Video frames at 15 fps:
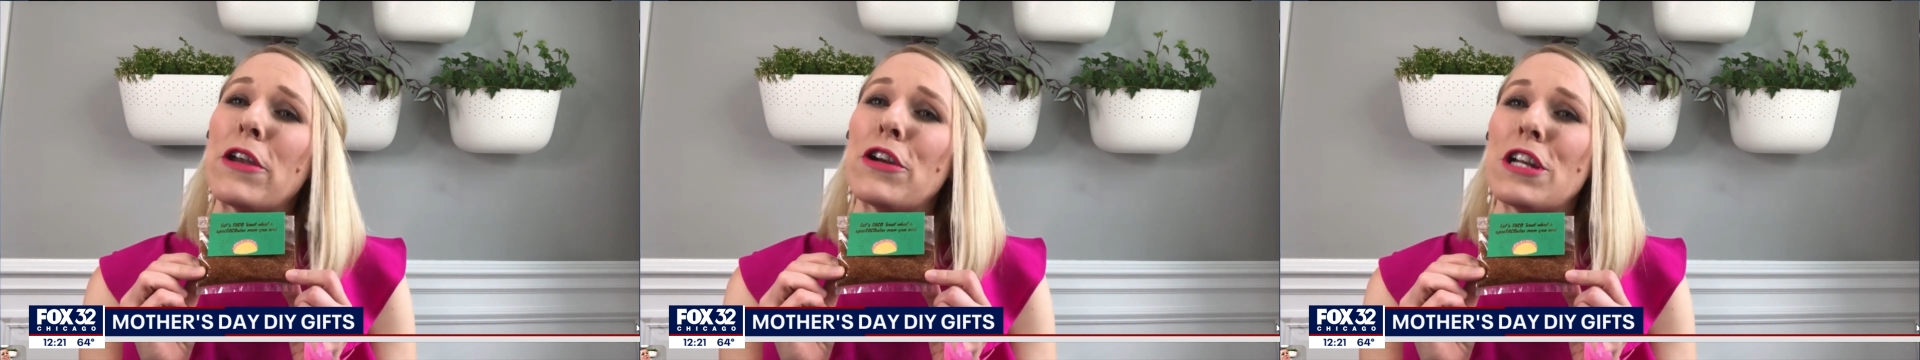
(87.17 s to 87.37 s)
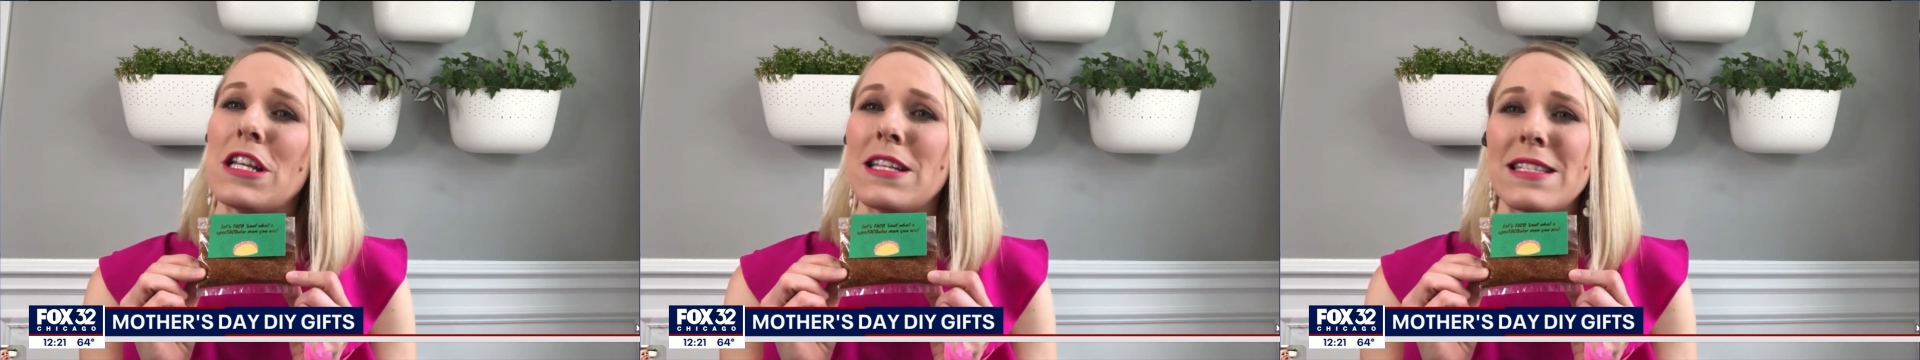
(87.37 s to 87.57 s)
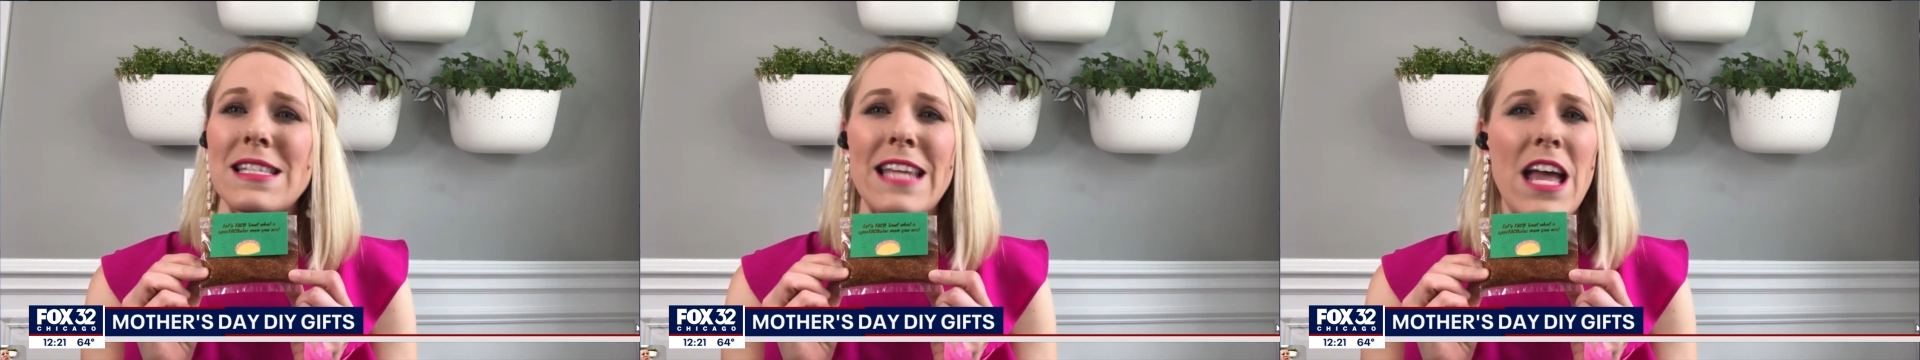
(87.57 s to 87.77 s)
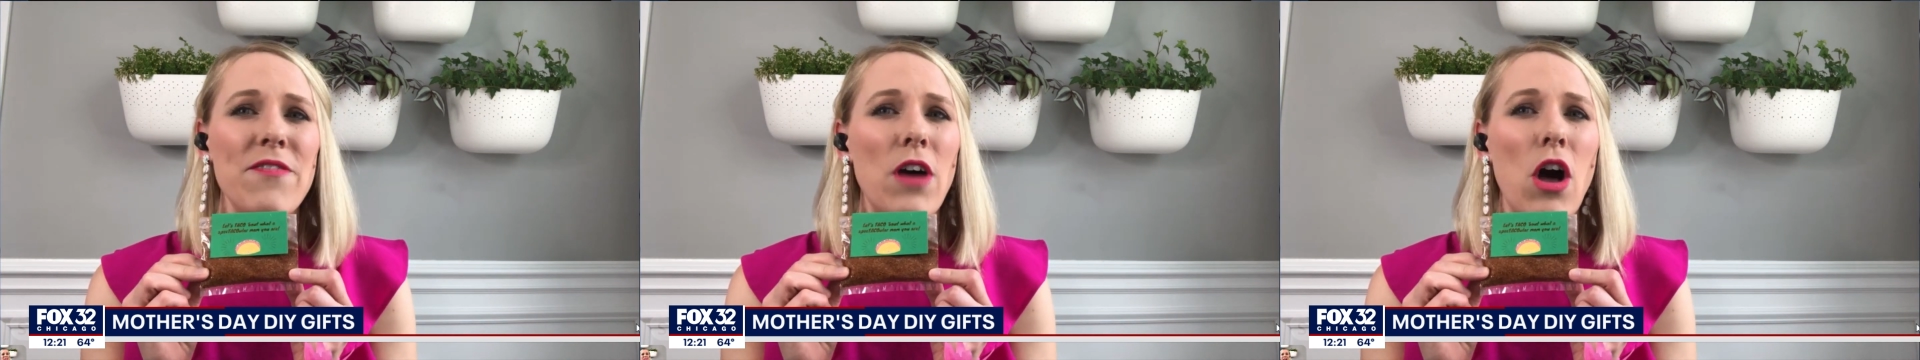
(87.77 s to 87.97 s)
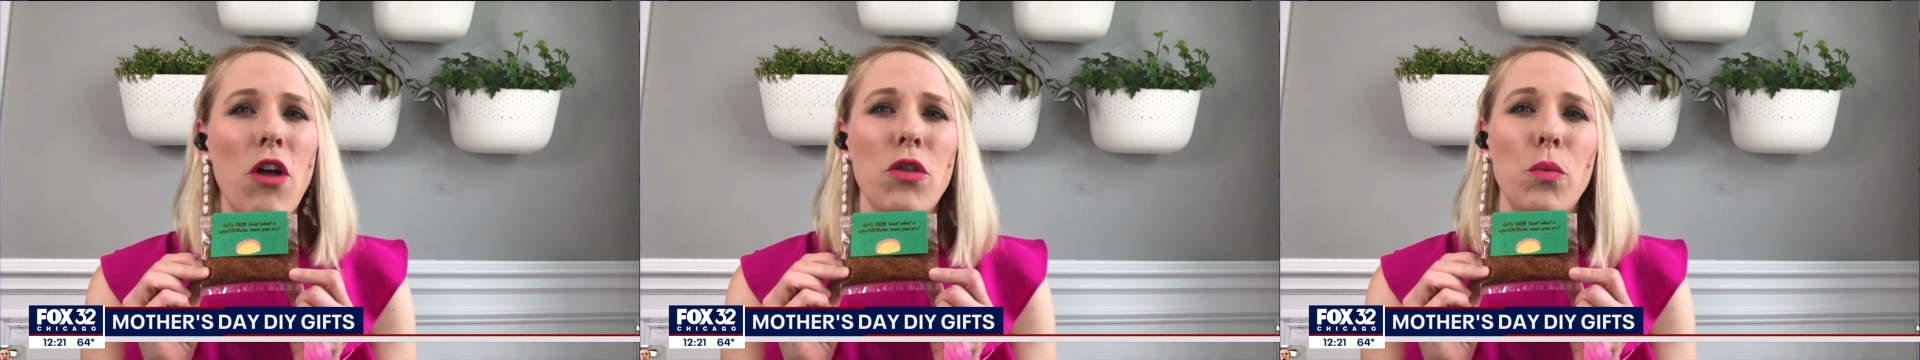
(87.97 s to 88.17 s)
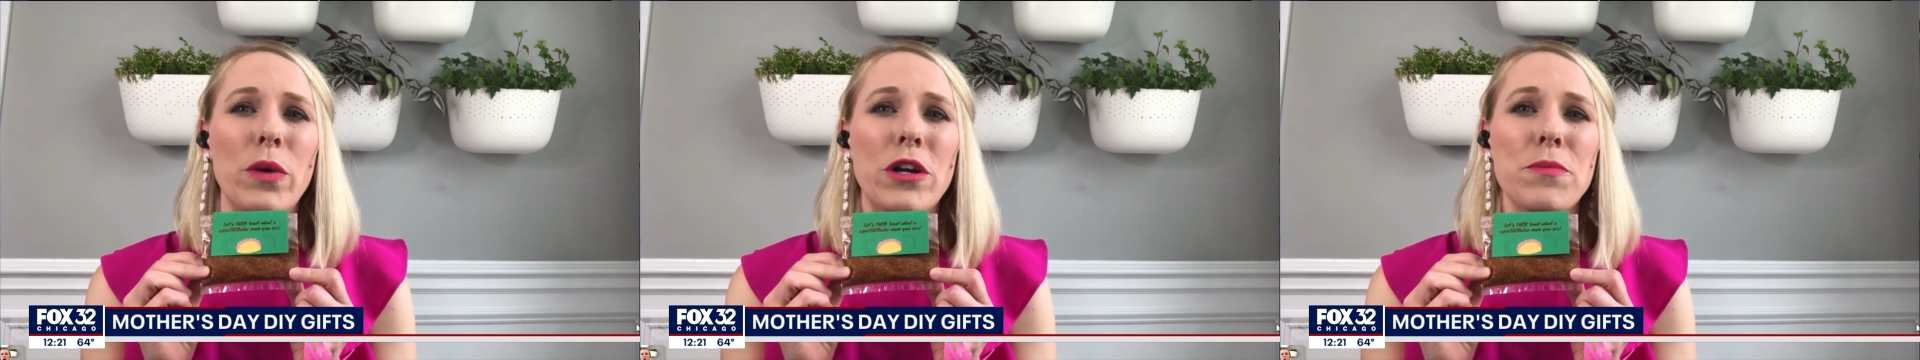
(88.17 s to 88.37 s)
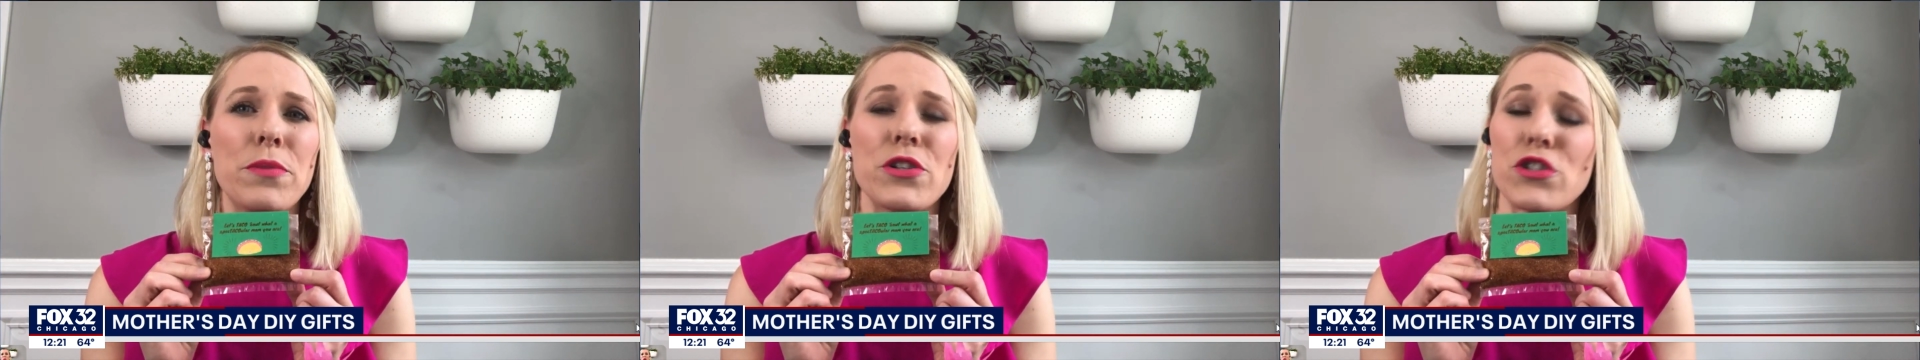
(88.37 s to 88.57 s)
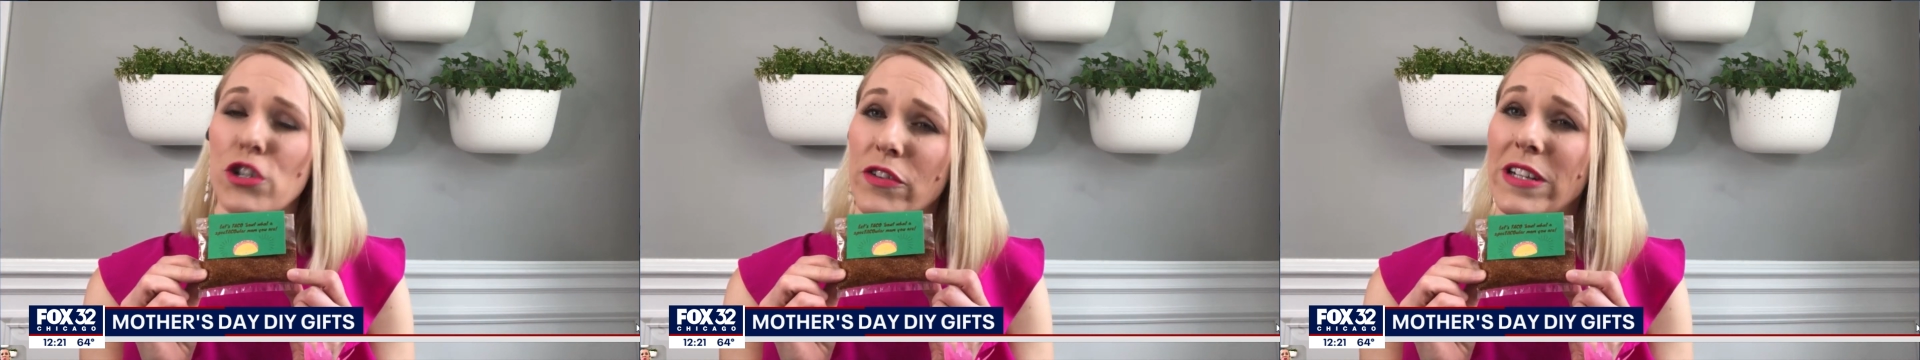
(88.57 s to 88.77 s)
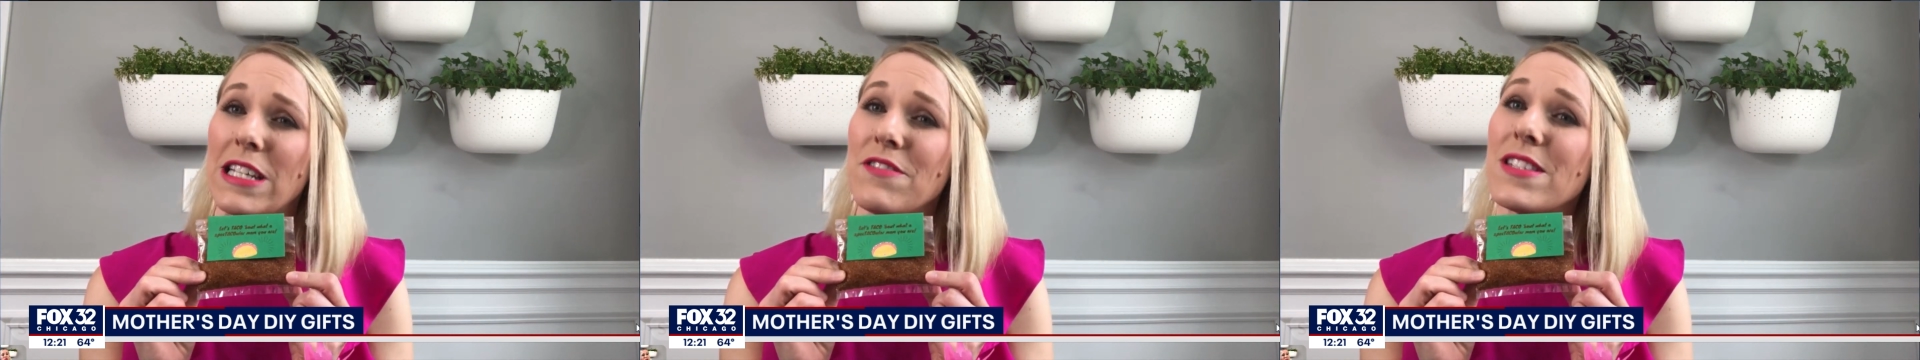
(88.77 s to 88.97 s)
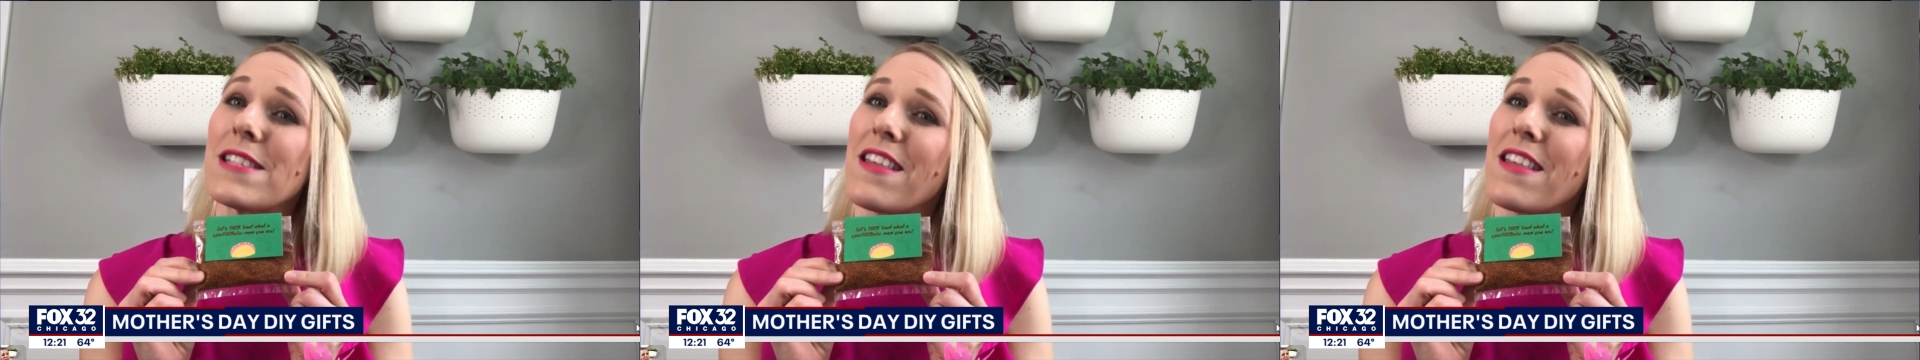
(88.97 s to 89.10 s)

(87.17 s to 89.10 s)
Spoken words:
and it doesn't have all the weird preservatives